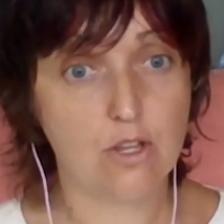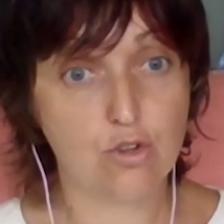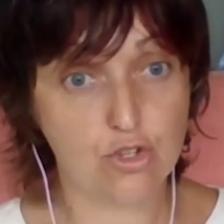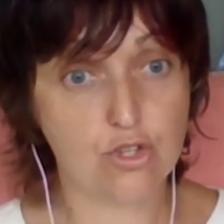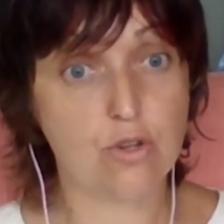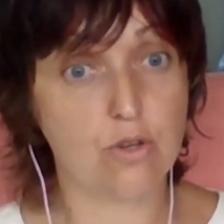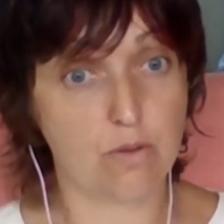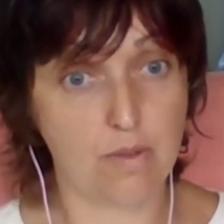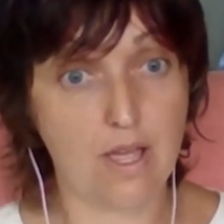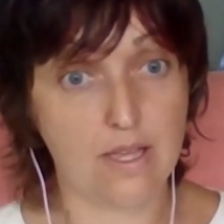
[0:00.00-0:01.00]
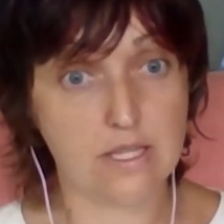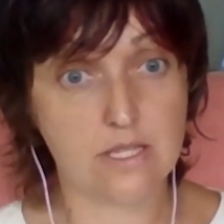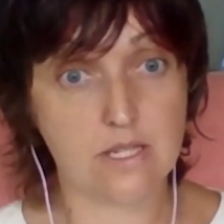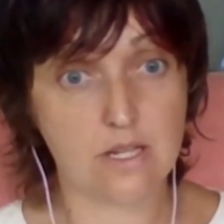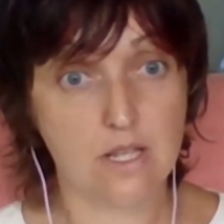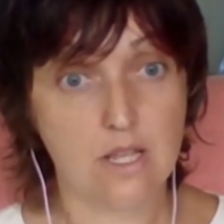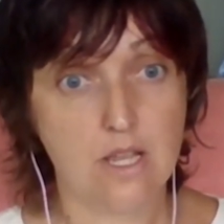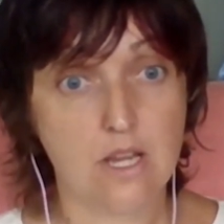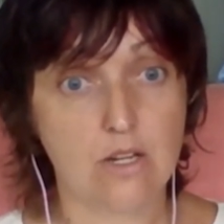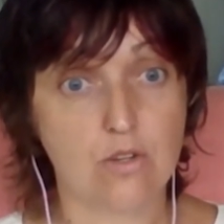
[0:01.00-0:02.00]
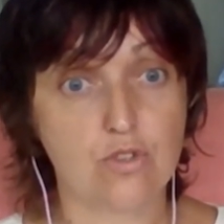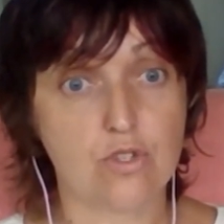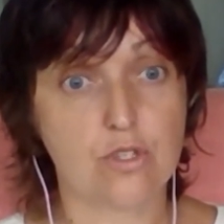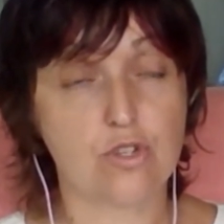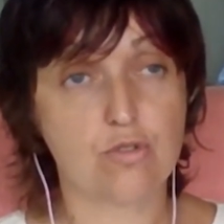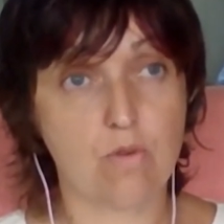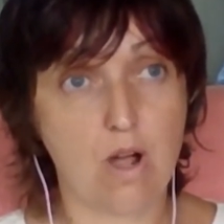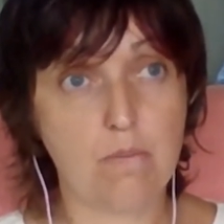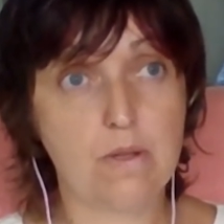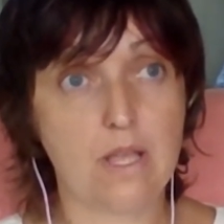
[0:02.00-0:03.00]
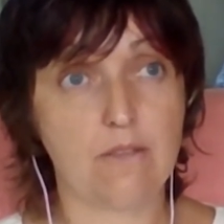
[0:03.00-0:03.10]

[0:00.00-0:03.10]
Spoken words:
You're just doing your best, just drop it.